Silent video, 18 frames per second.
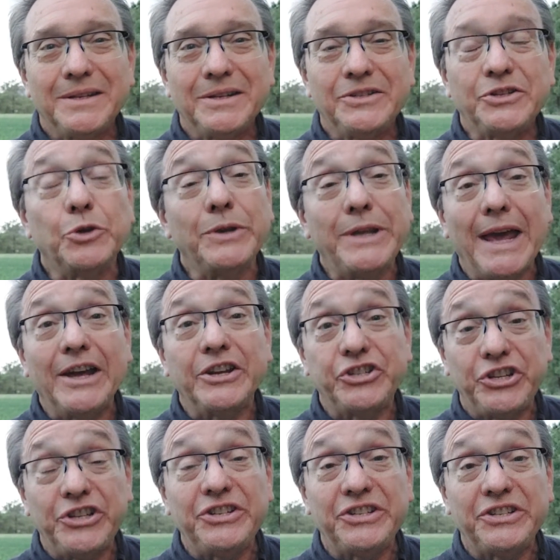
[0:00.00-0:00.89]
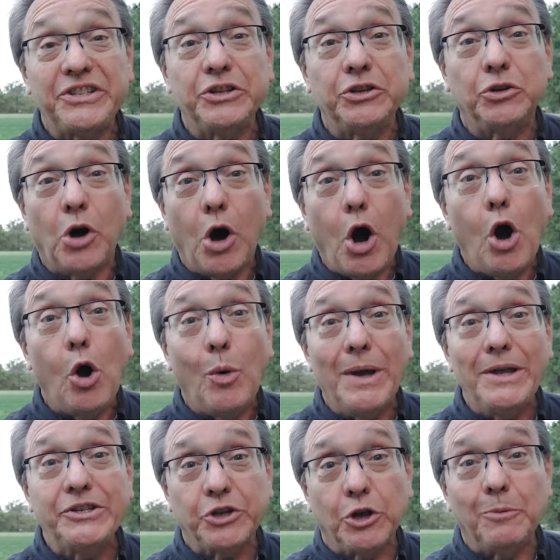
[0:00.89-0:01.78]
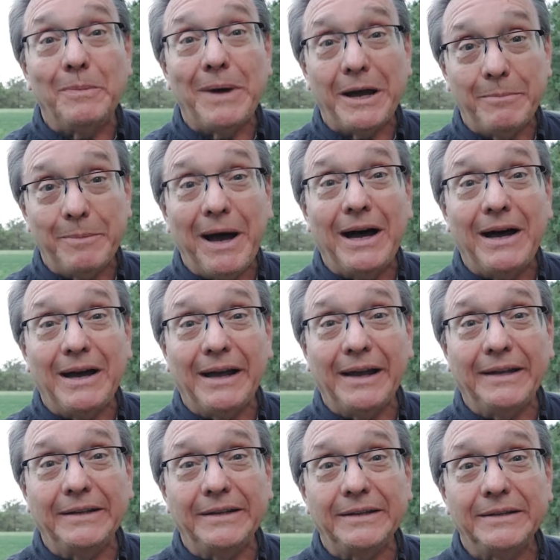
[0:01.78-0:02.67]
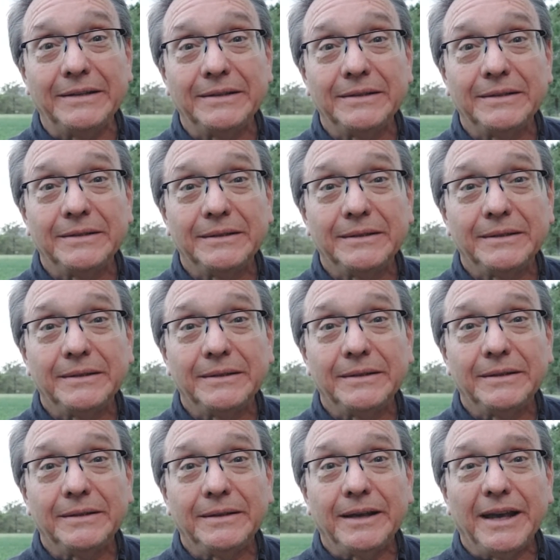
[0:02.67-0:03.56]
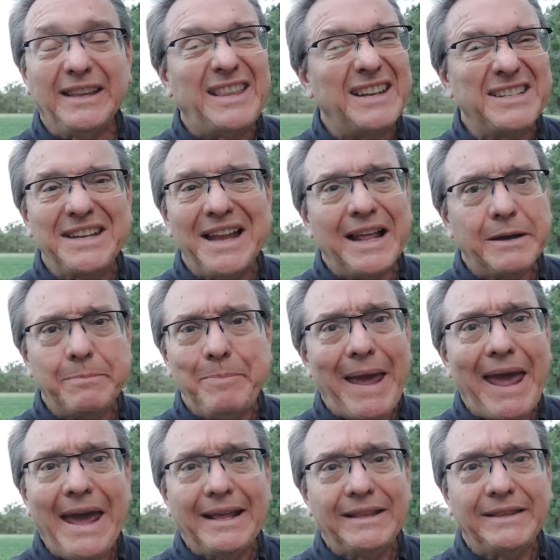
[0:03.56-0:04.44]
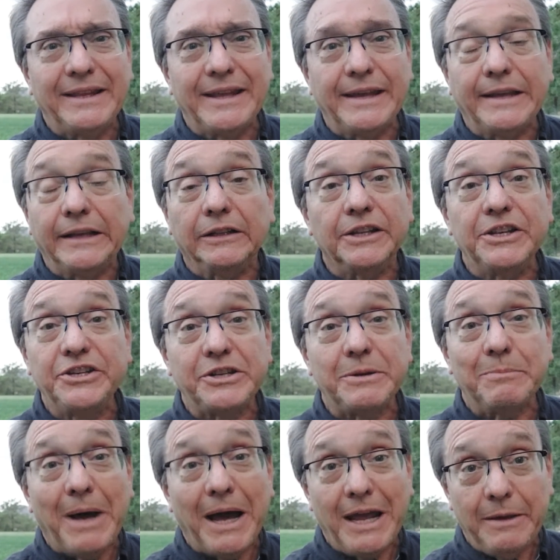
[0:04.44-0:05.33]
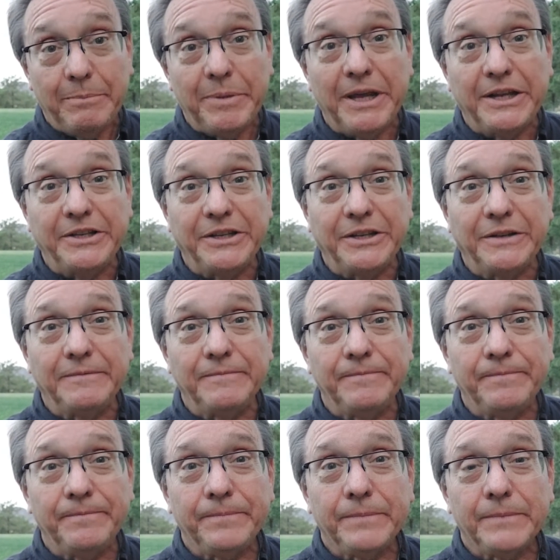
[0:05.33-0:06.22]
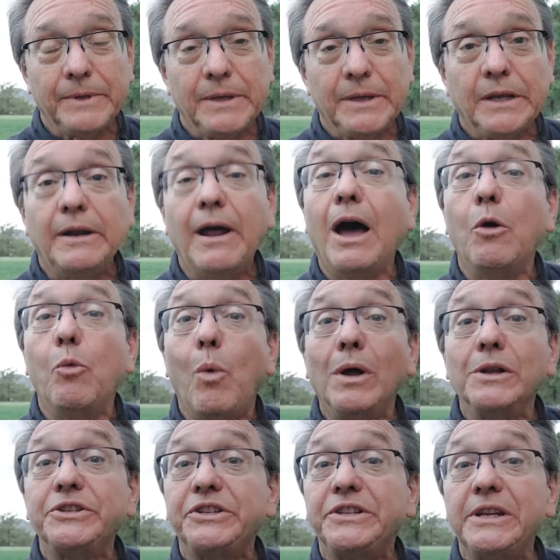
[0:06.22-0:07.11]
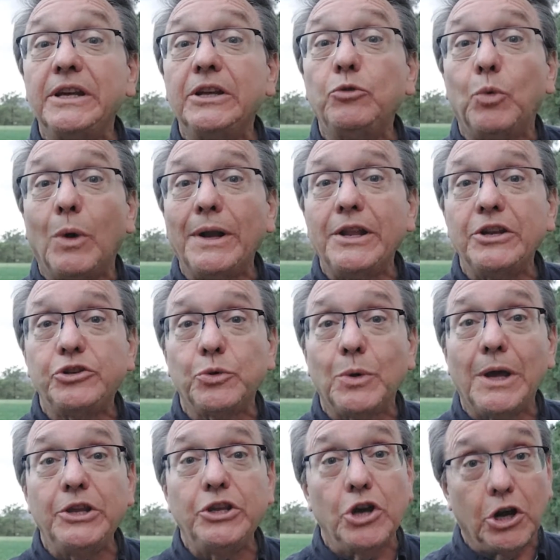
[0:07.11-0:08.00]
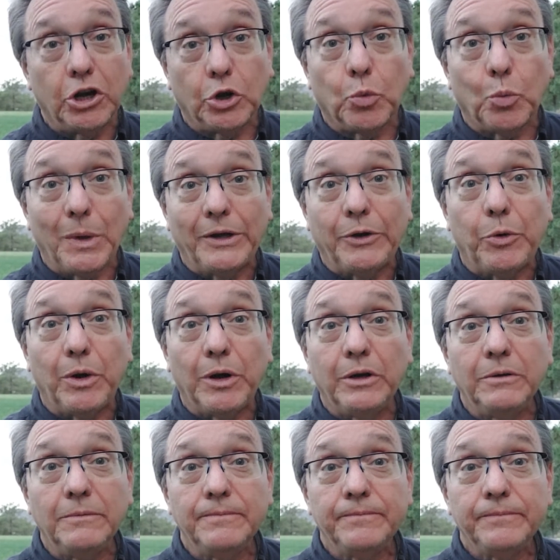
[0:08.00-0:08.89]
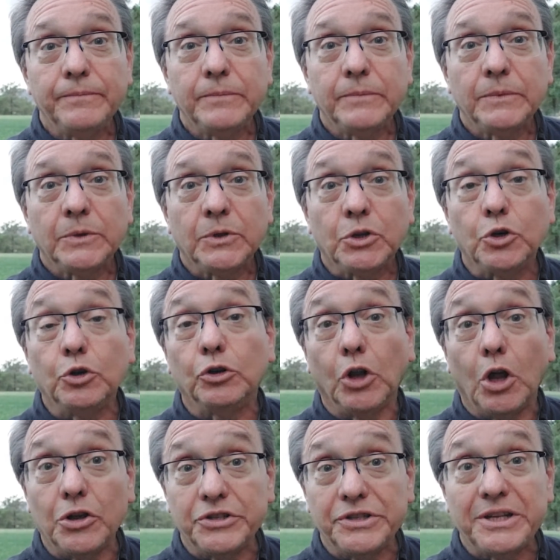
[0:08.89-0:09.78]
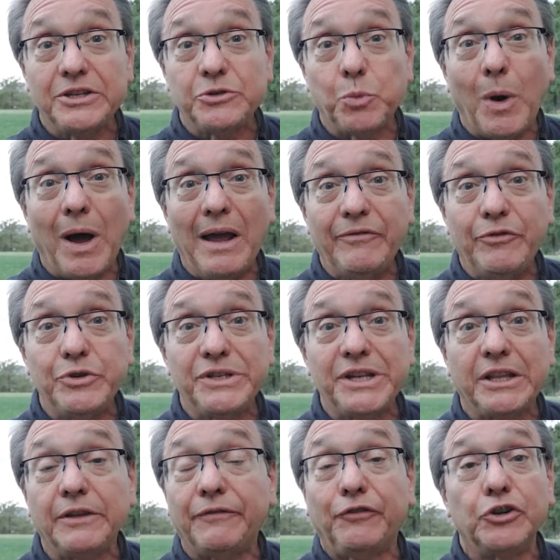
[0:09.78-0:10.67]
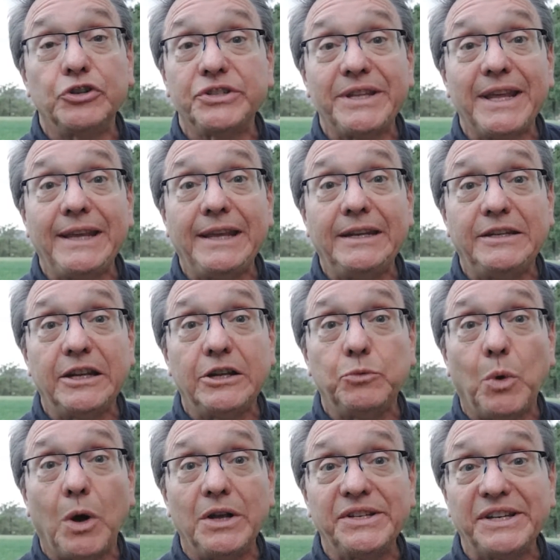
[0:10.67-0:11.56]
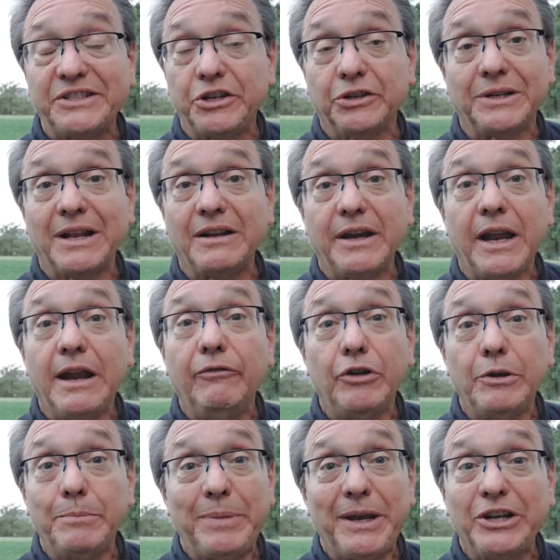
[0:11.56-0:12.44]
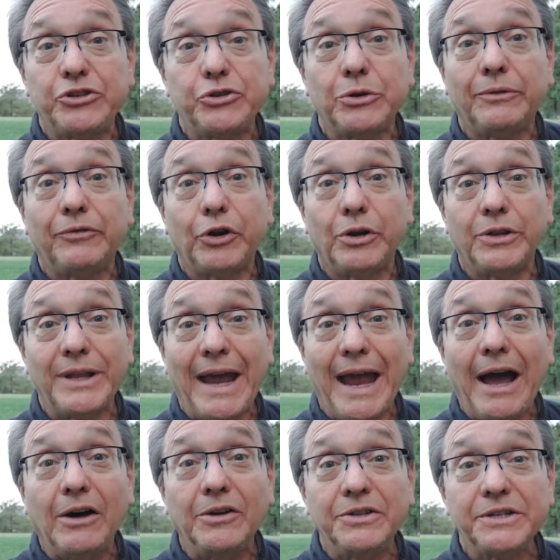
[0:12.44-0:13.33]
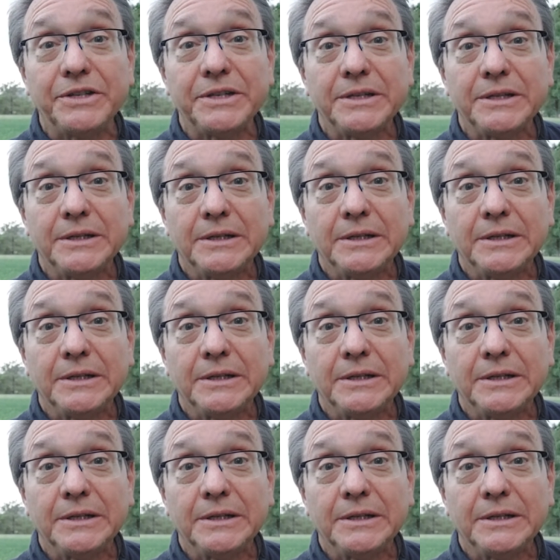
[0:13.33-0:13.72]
So yeah, she's still always on my mind. And that's not a bad thing, at least in my opinion. Now, I once did run into a younger widower who'd lost his wife, who said the first thing he did was I took down every picture of her in the house,